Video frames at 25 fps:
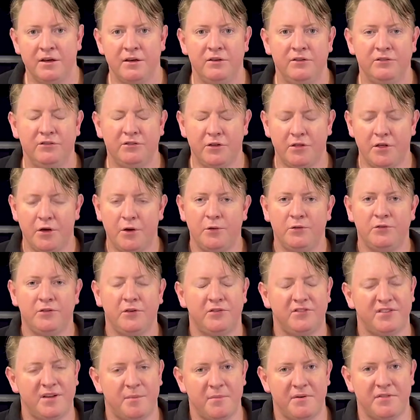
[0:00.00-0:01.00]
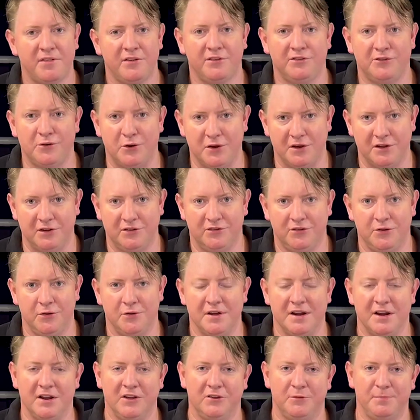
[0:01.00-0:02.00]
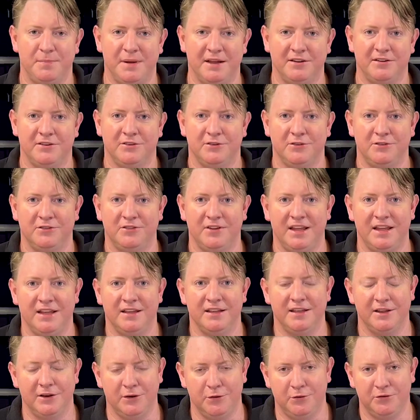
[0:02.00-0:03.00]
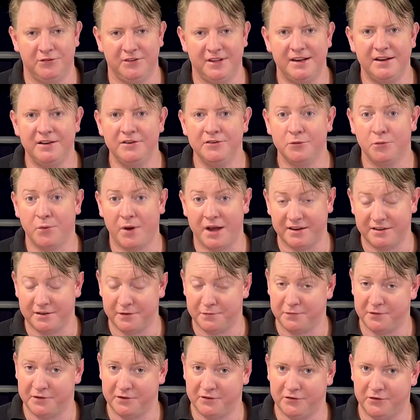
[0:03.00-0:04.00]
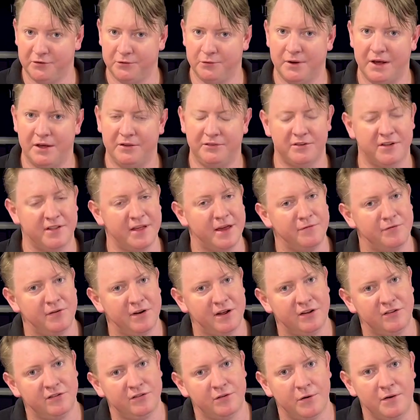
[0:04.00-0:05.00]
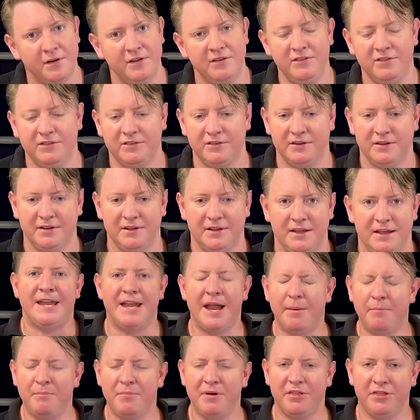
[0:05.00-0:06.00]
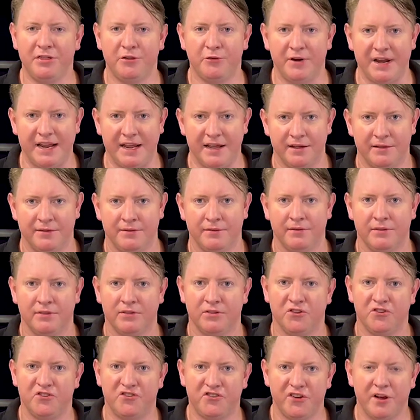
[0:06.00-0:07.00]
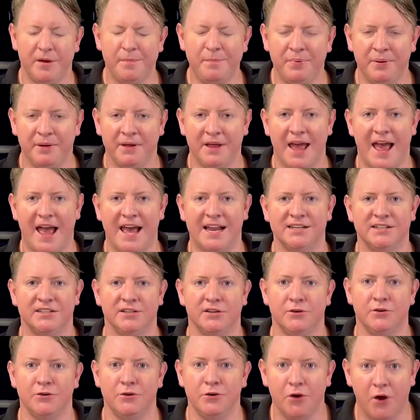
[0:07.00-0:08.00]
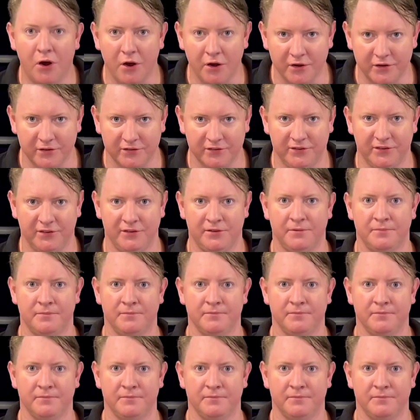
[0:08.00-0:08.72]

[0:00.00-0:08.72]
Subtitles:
So those are some of the sockets you can expect to see in New Zealand, quite different to our South African sockets. Number 3, jib and nogs.